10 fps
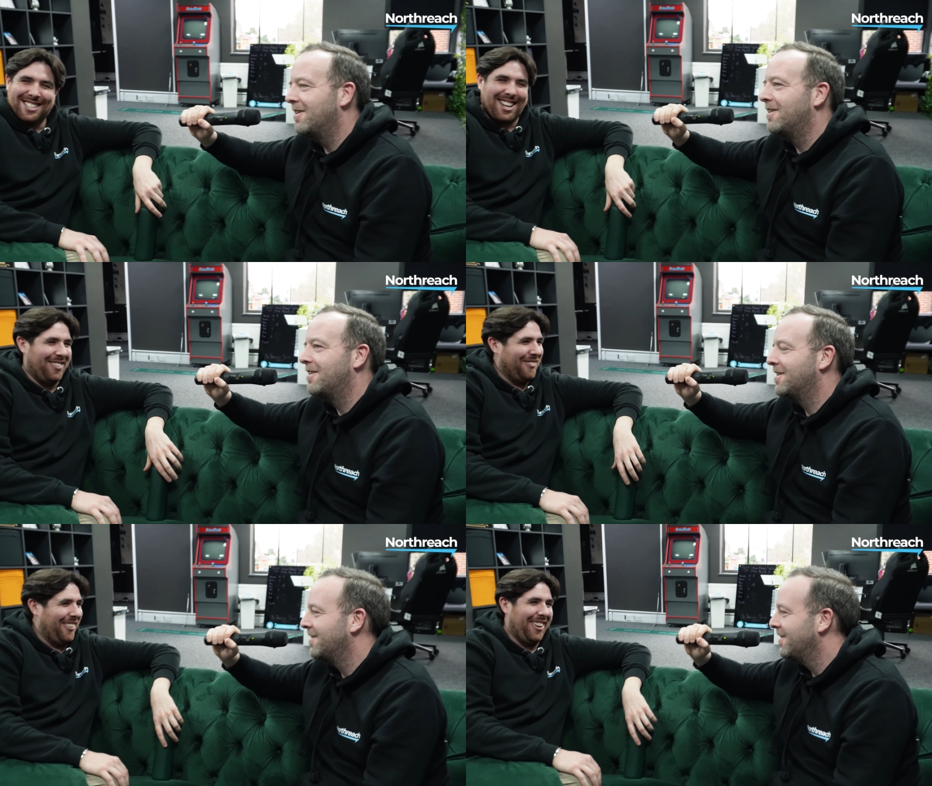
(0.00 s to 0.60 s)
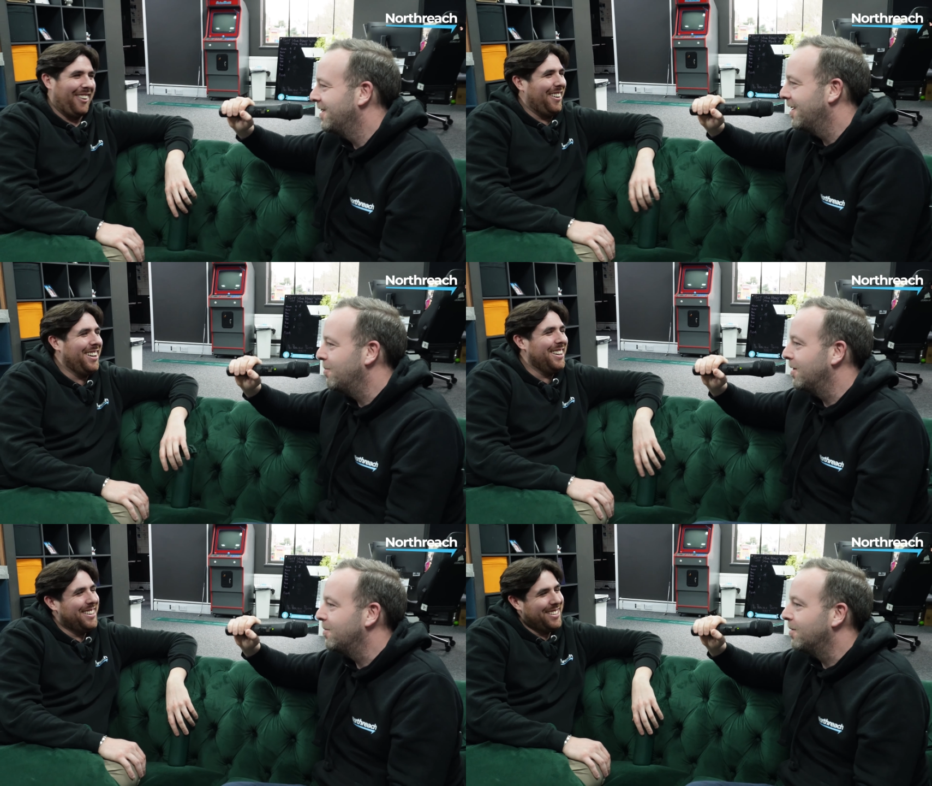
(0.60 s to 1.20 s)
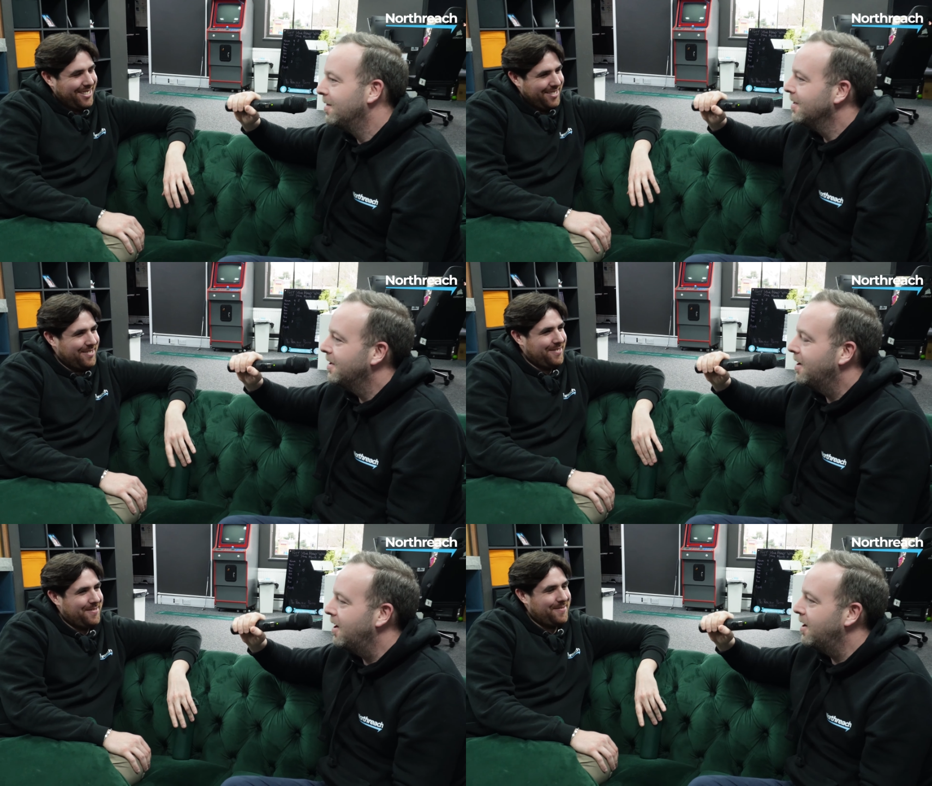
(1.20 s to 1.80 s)
Speaker 1: Oh, Unreal. unbelievable.
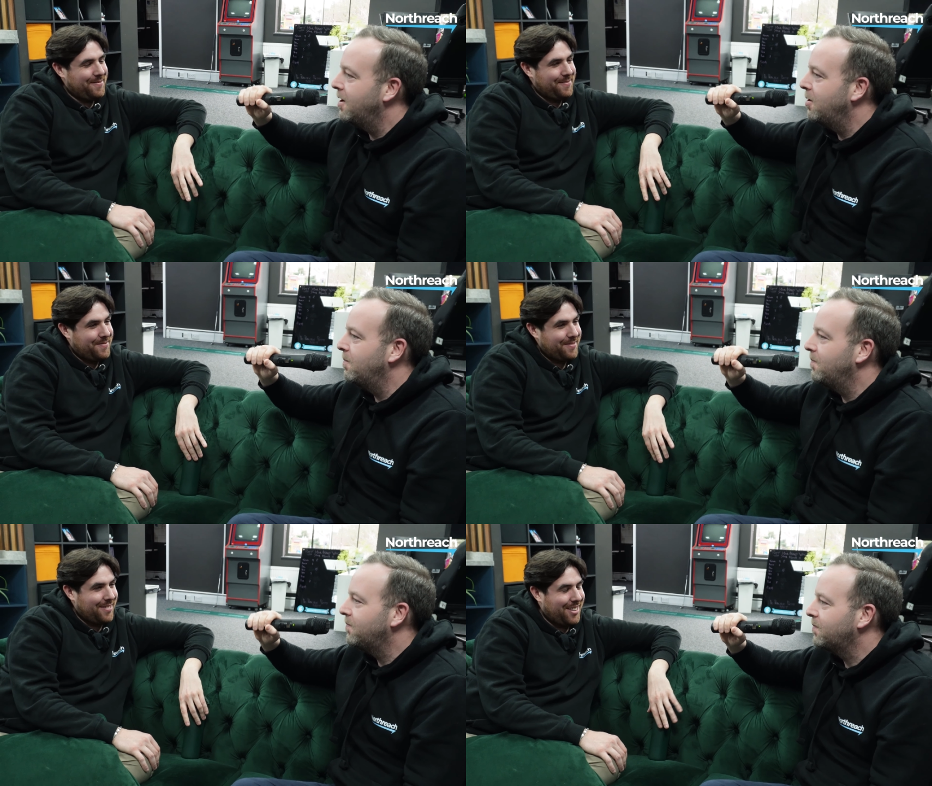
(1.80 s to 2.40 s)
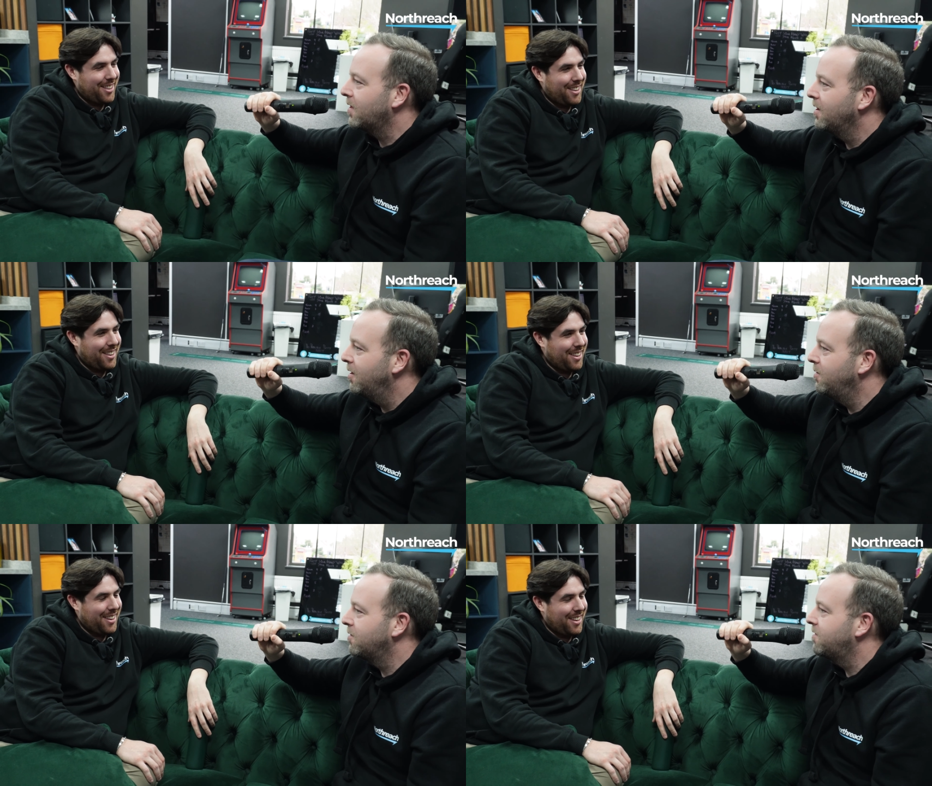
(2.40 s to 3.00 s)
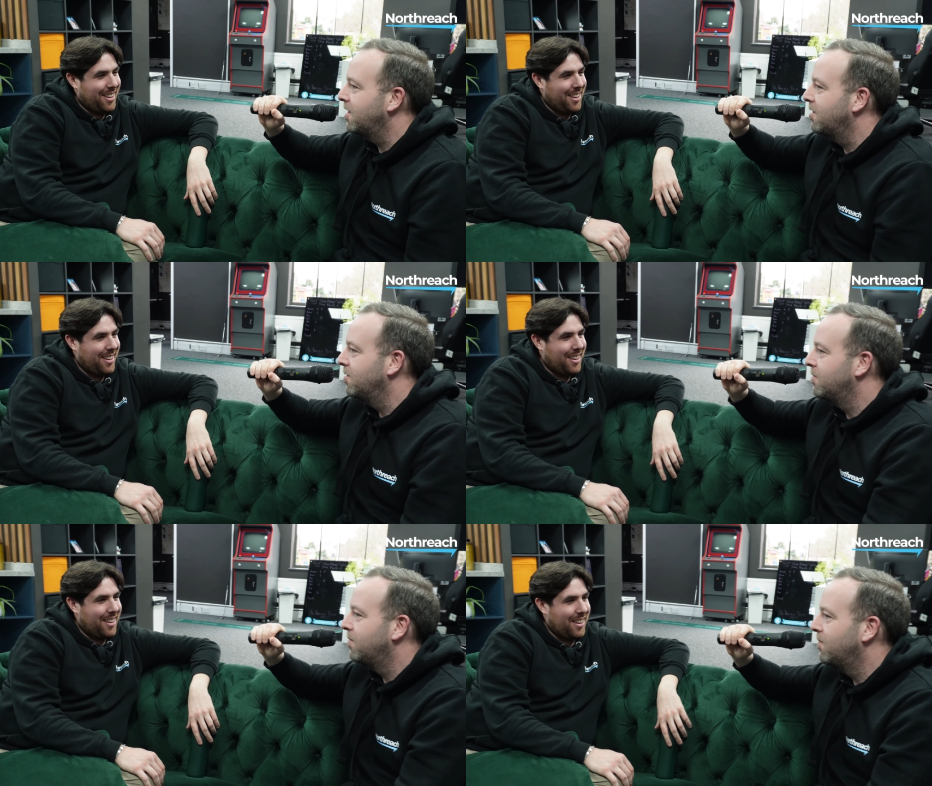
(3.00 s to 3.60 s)
Um, who's your
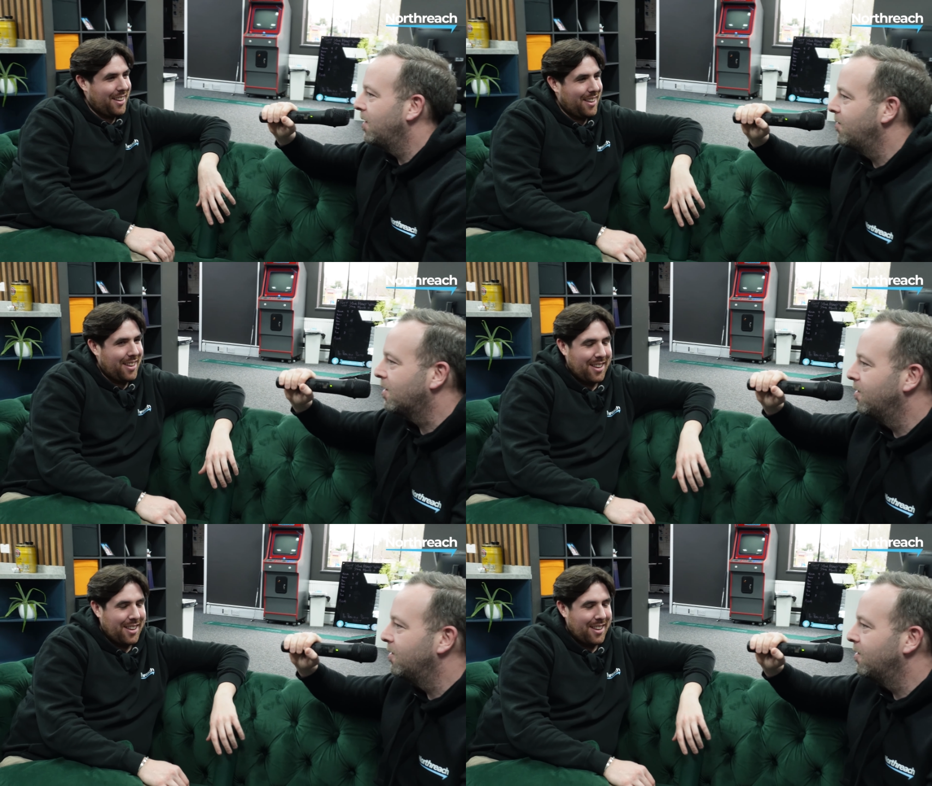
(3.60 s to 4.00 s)
second favourite